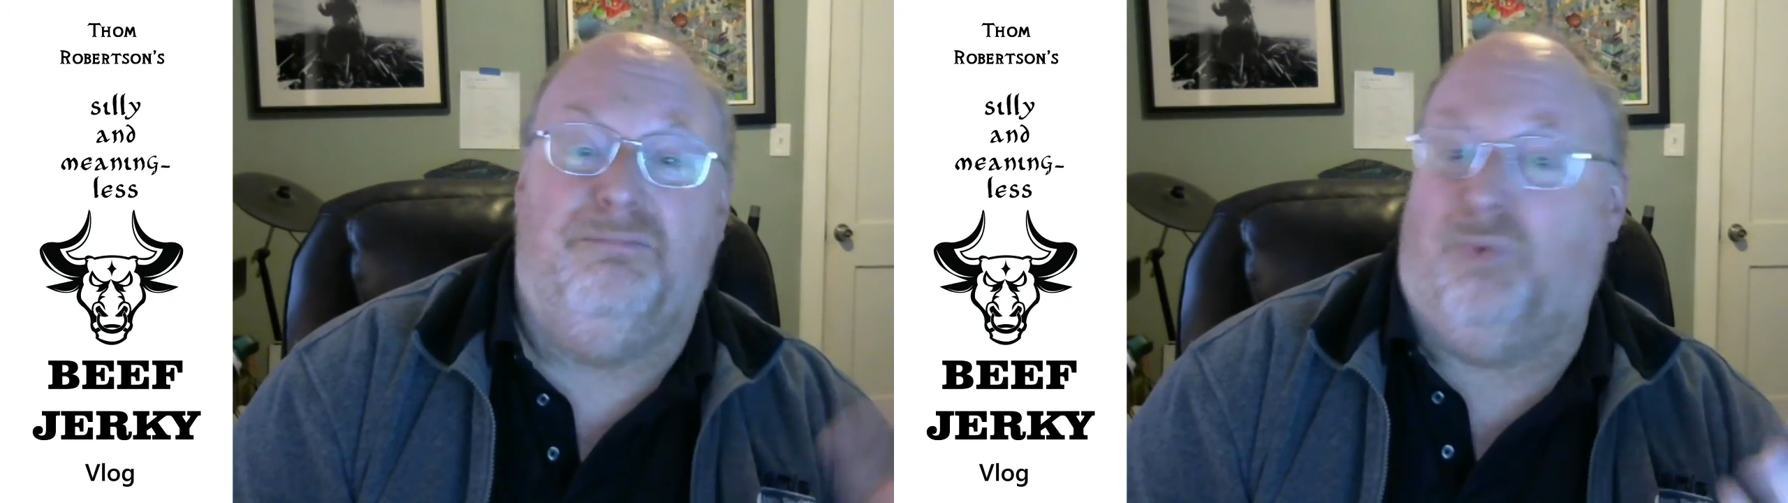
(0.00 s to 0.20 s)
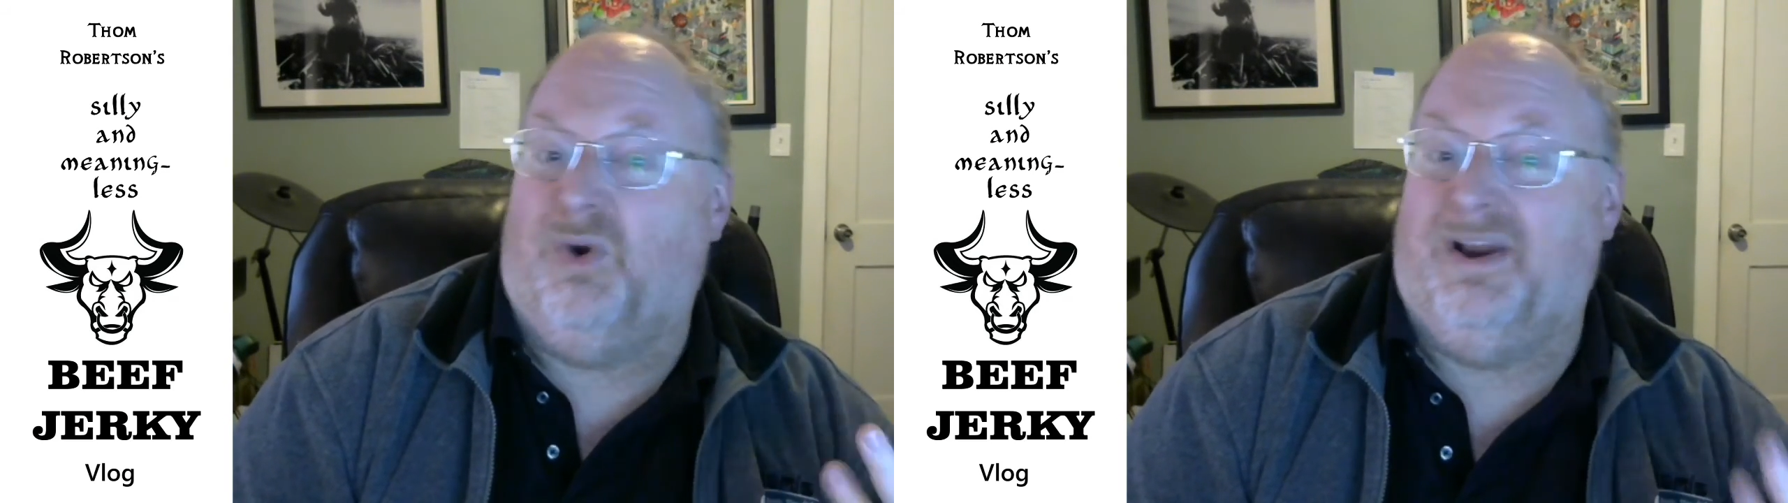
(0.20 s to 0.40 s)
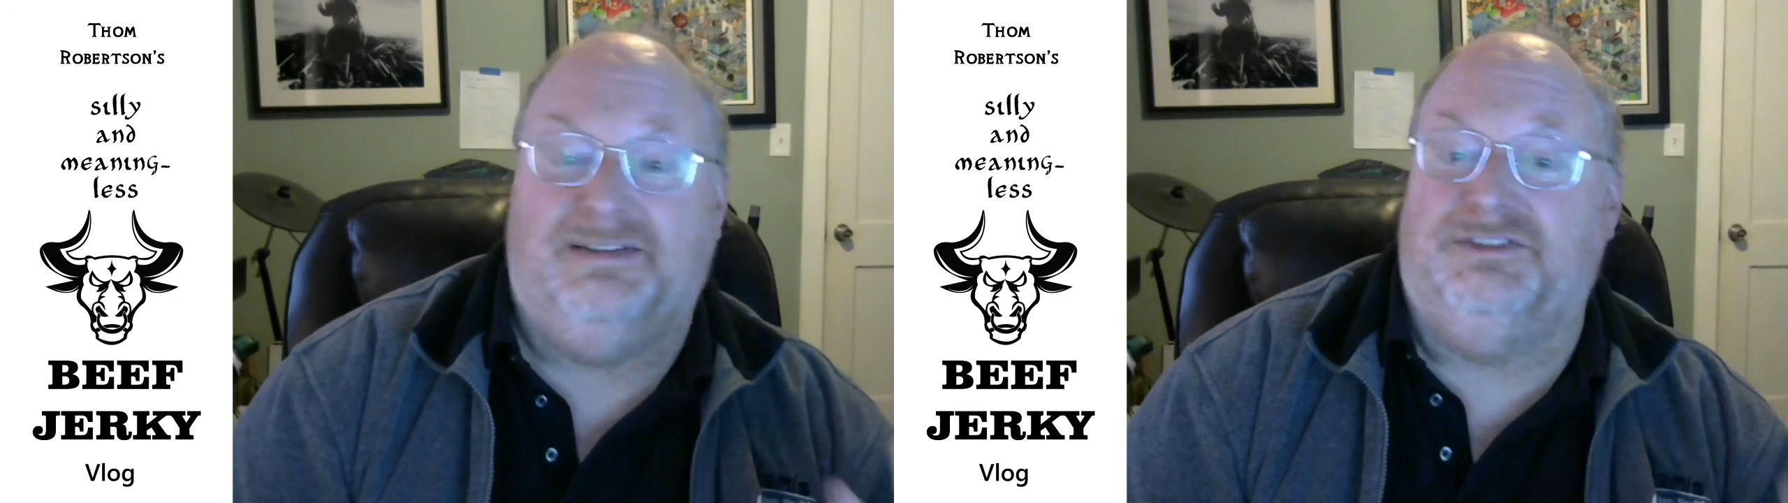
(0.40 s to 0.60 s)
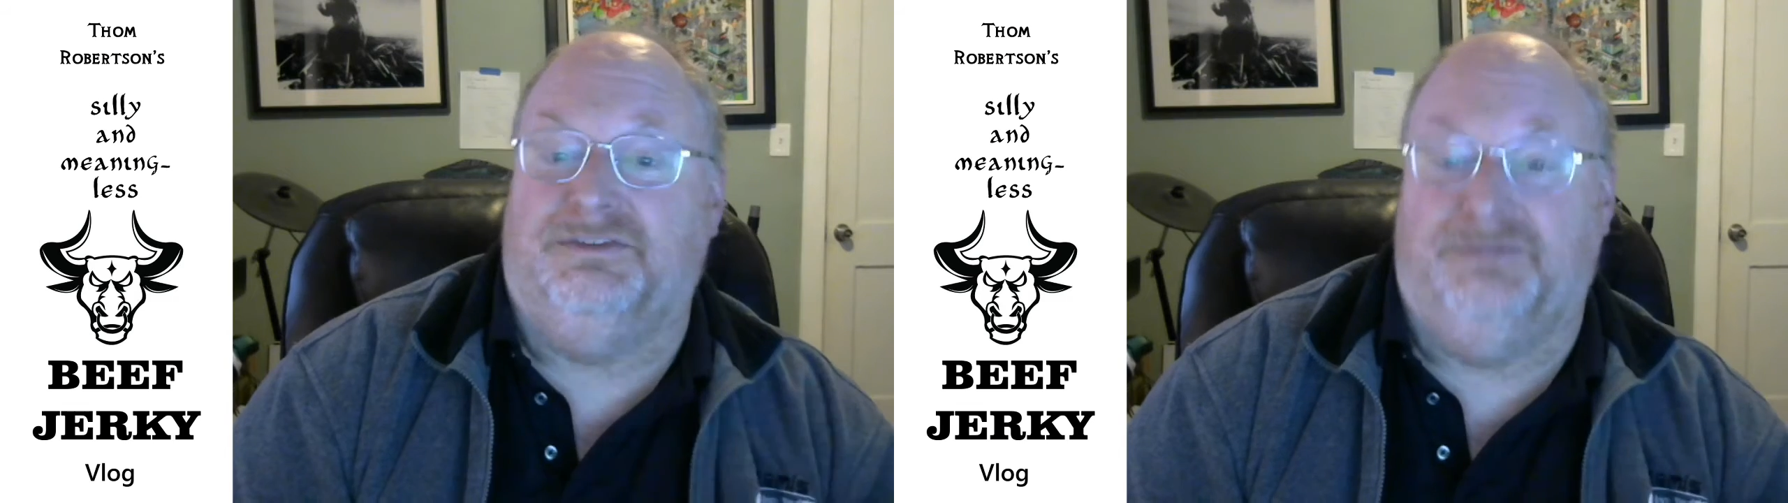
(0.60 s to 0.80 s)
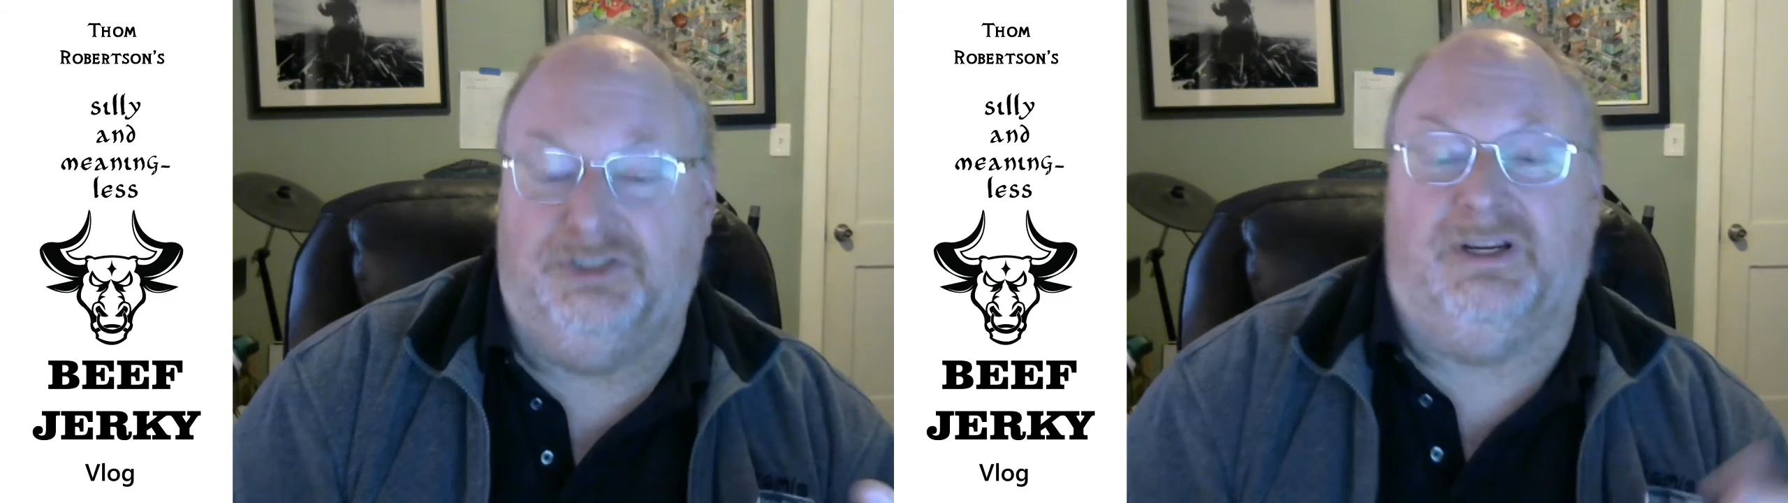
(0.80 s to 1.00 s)
brands
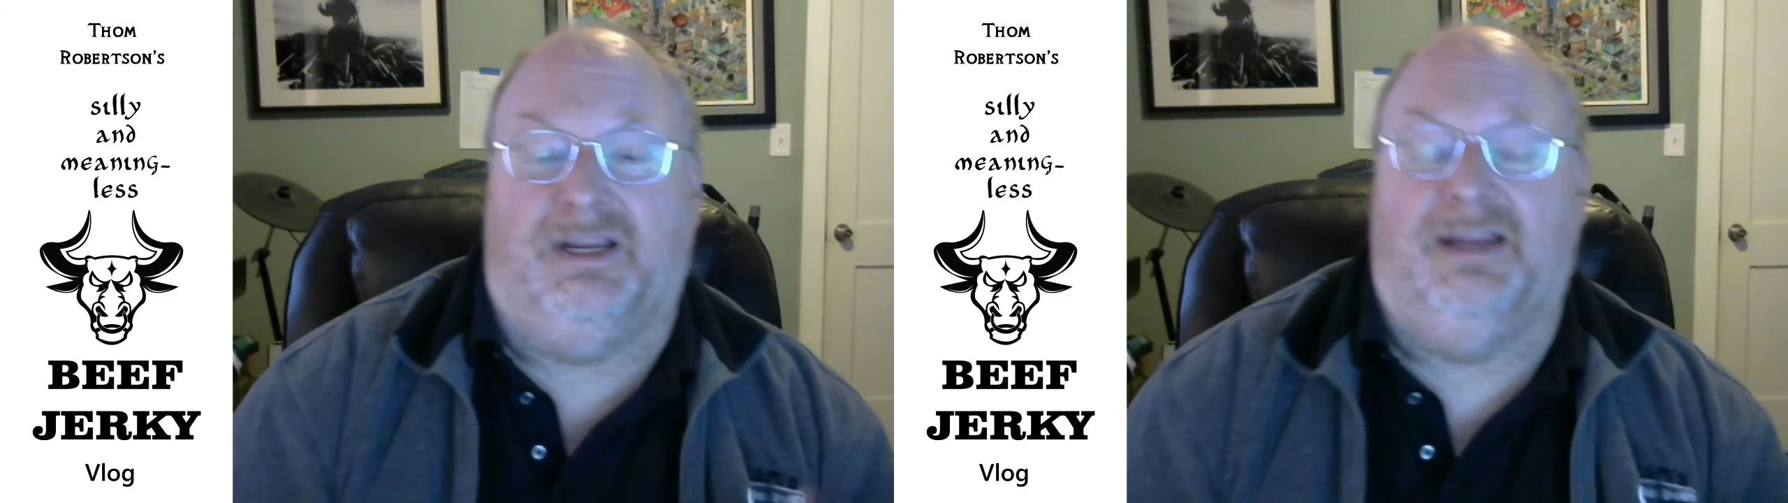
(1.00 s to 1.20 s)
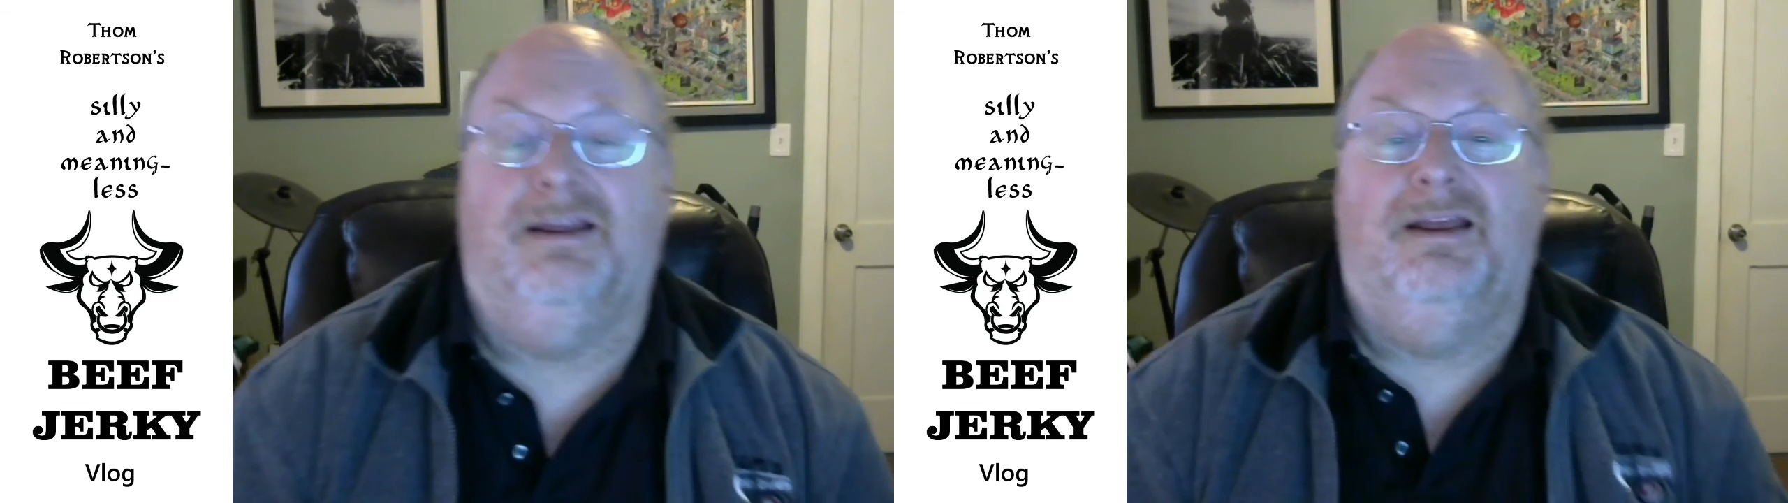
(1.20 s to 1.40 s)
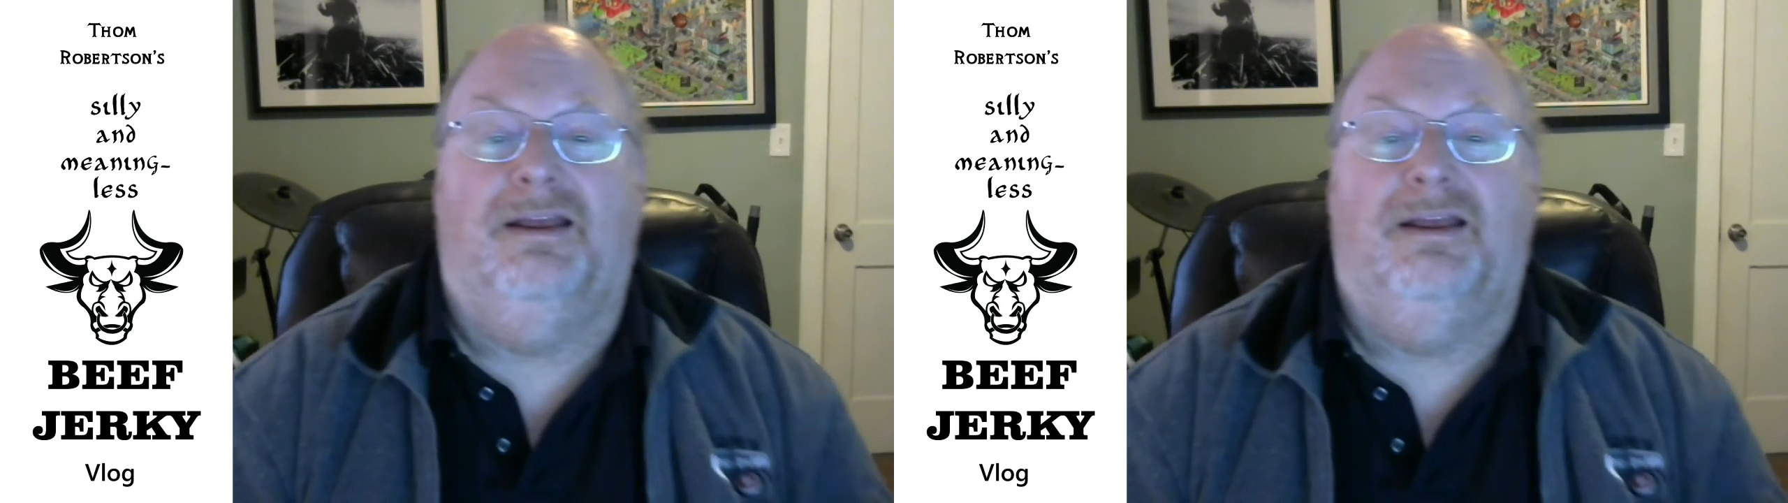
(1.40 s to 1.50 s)
of jerky.